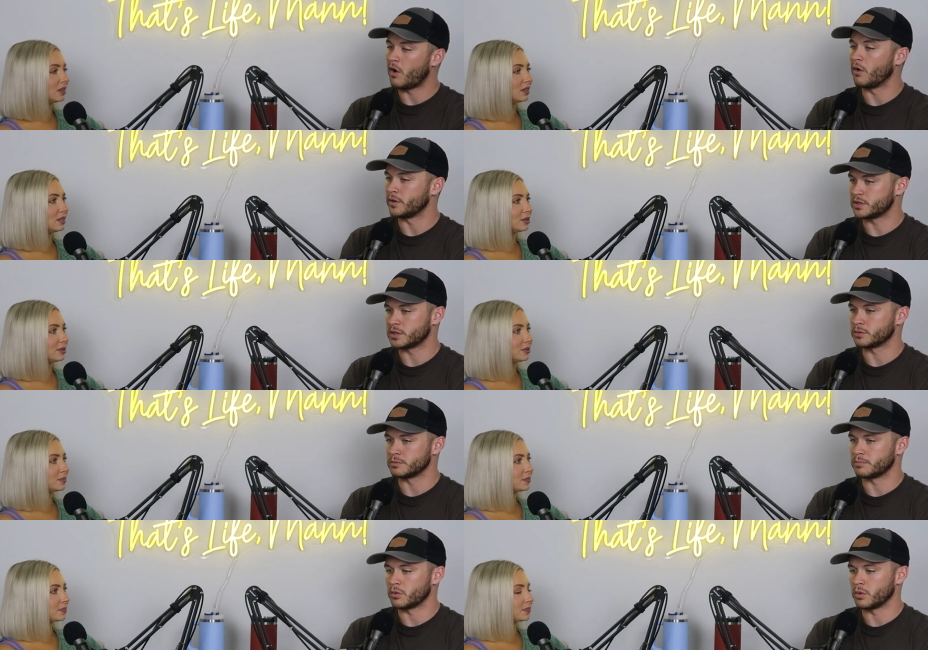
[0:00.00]
Speaker 1: all the
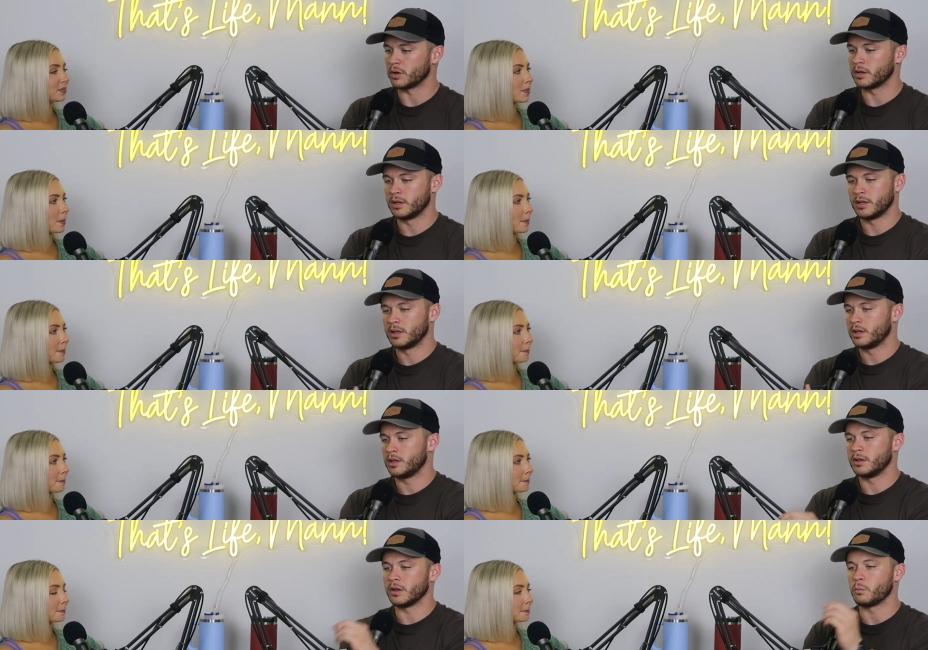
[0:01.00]
children born
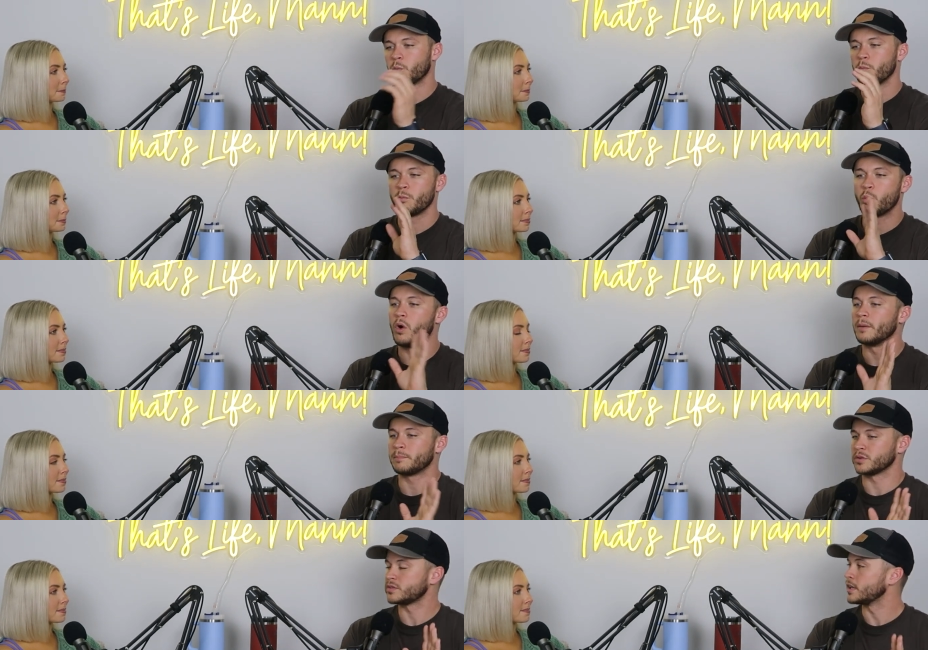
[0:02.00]

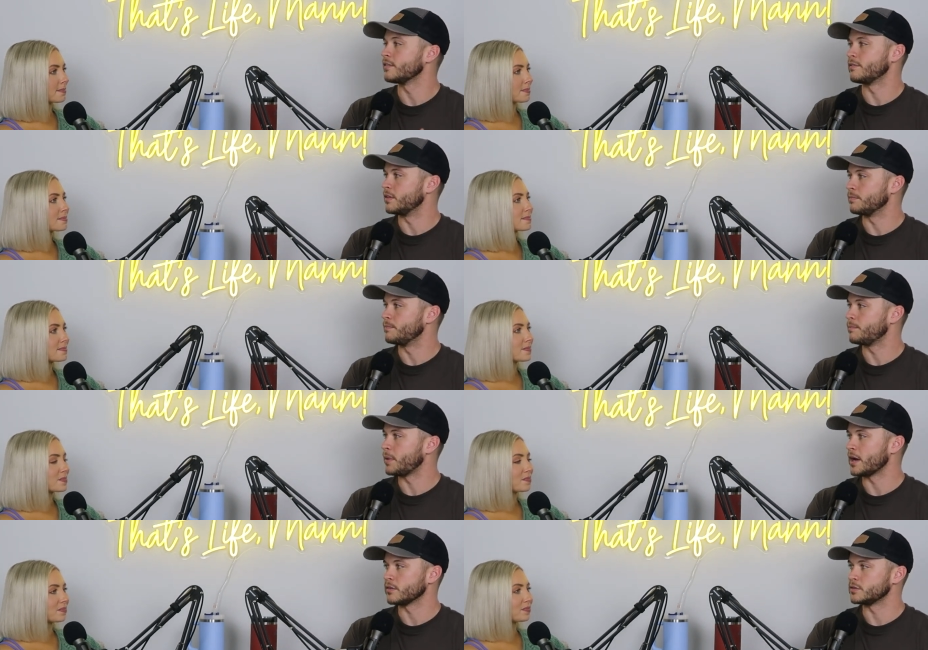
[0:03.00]
1% of the
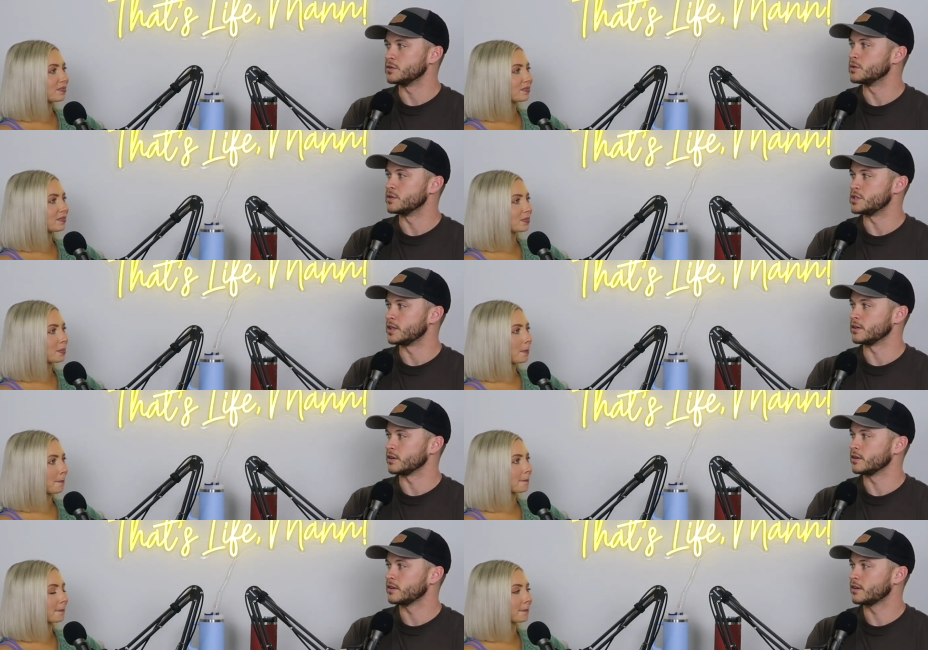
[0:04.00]
parents knew the
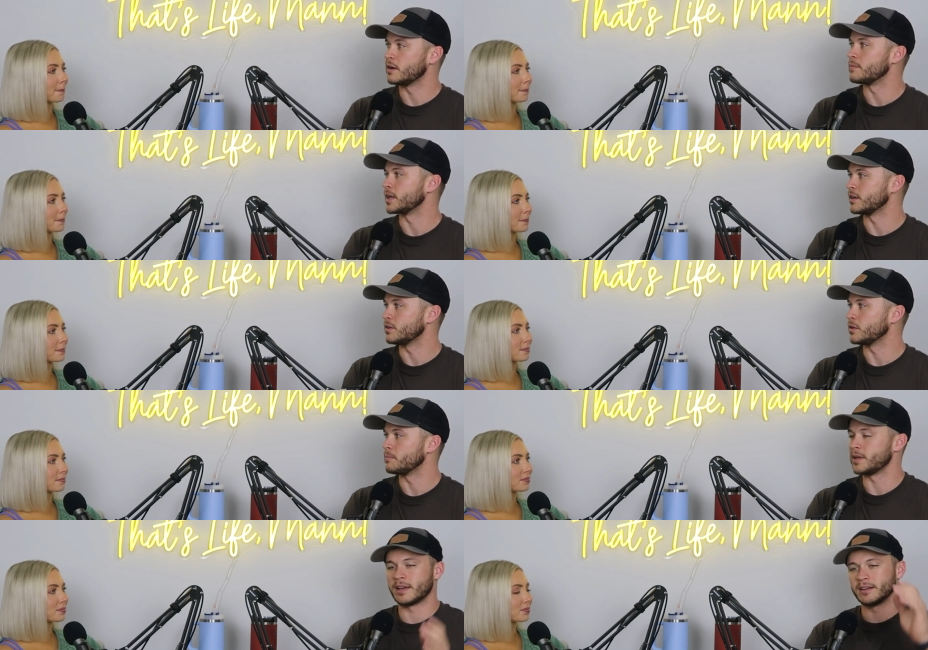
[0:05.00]
gender mm-hmm. coming into
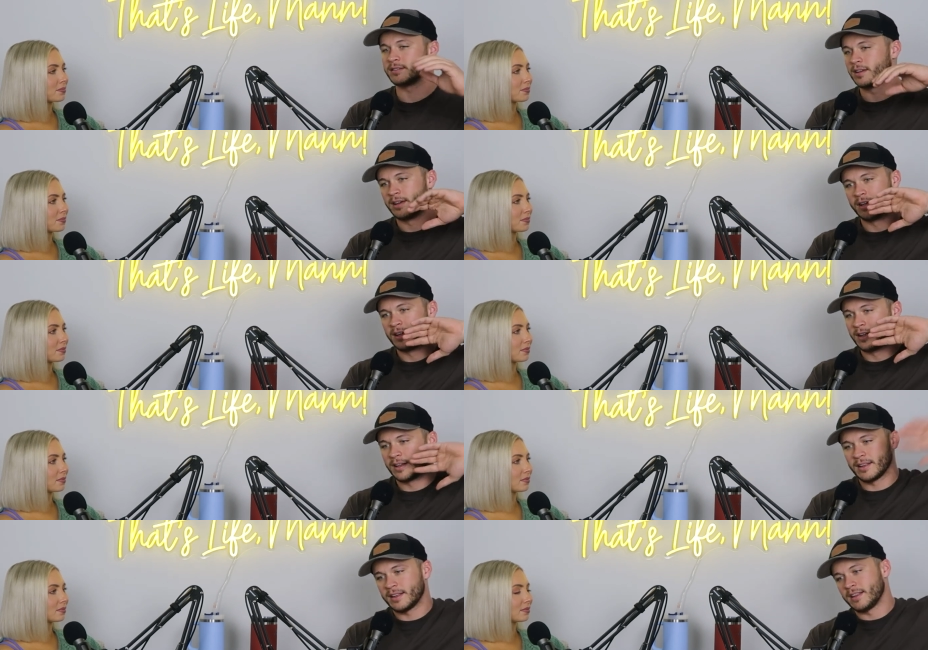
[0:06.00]
it because
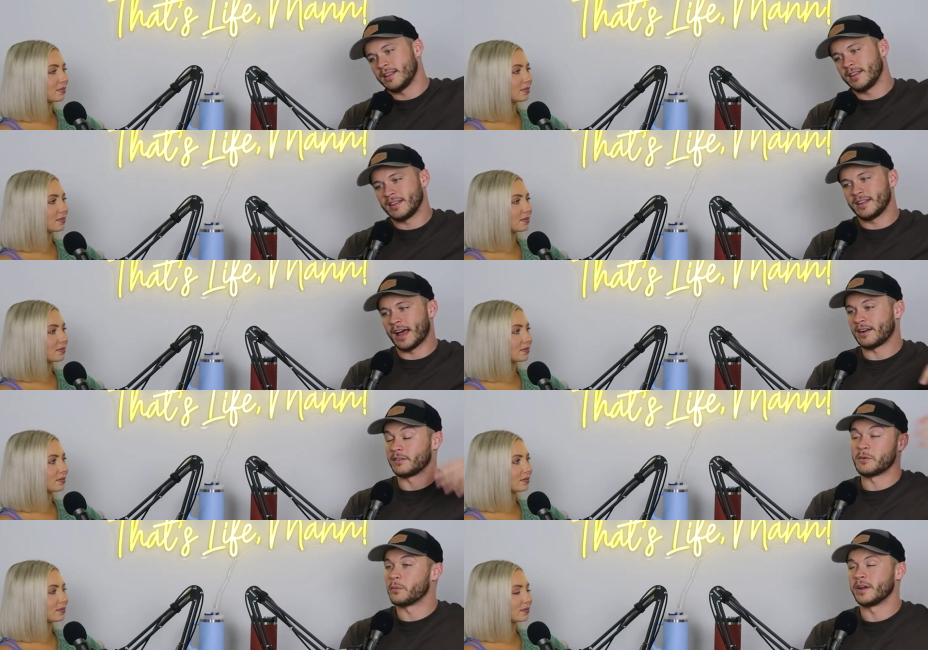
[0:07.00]
I
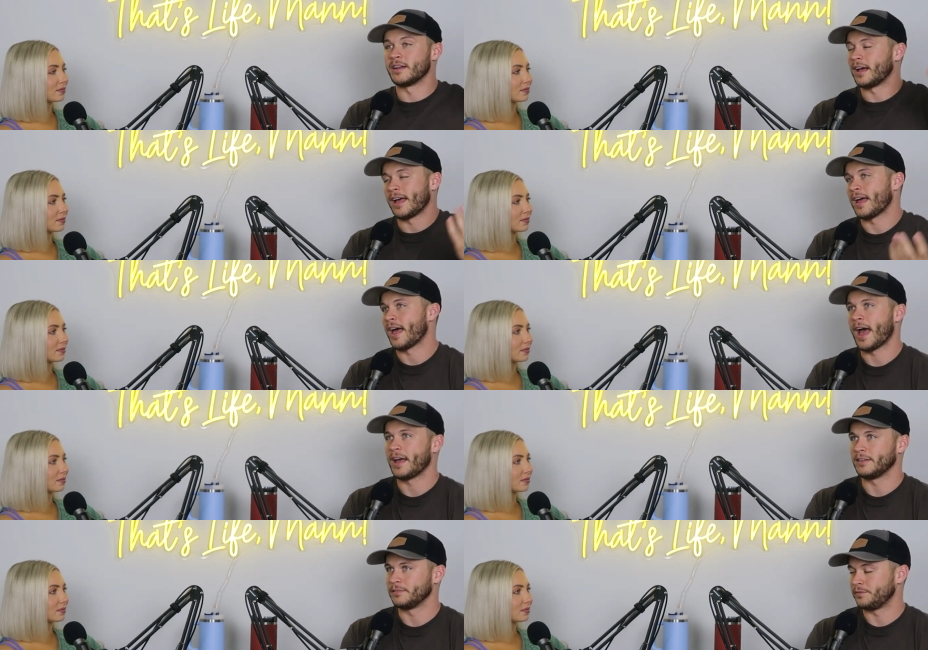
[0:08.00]
don't know when I,
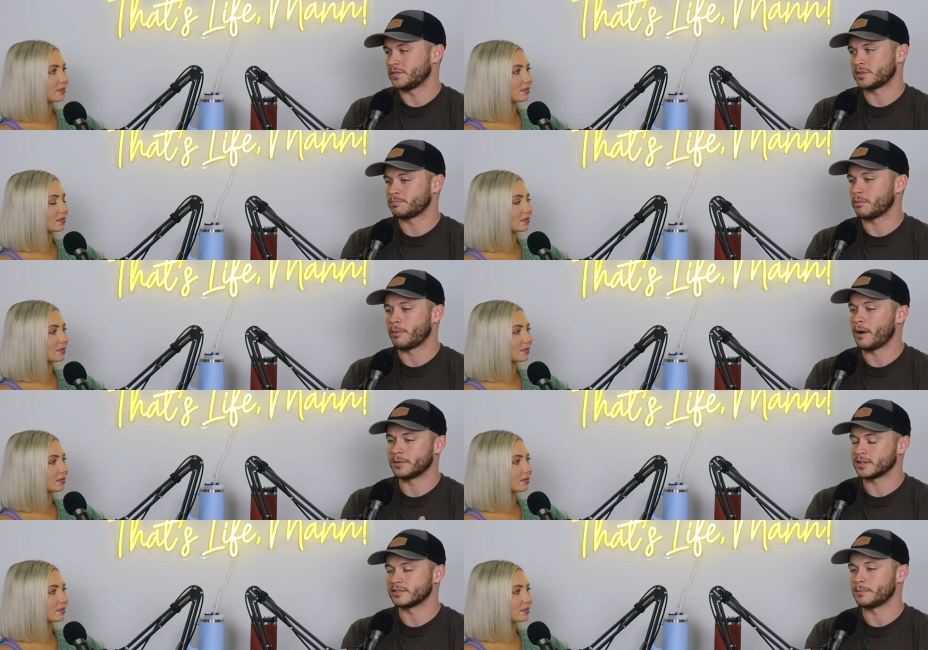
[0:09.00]
it's
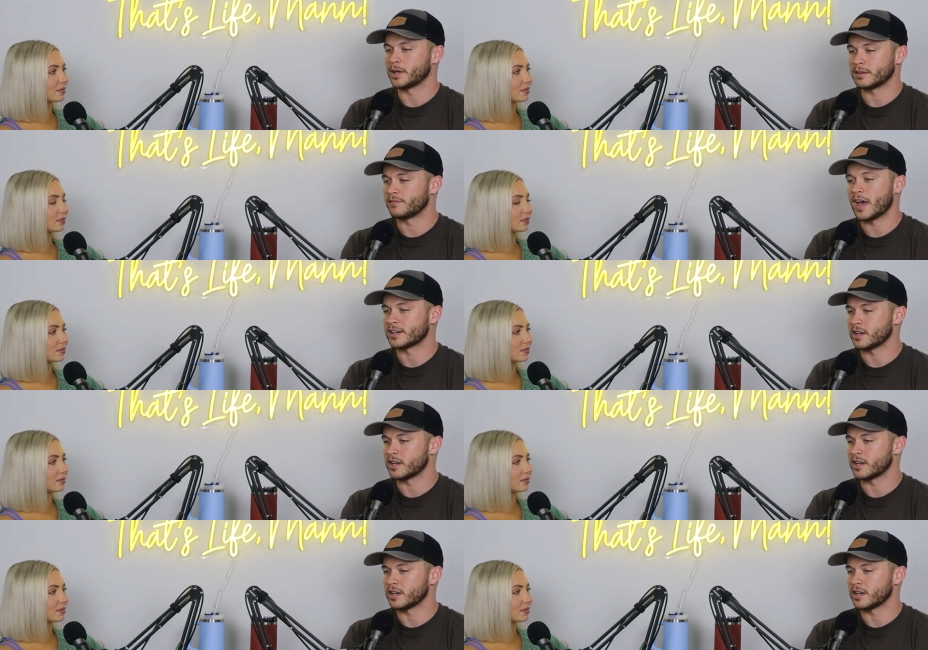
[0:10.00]
probably can somebody can fact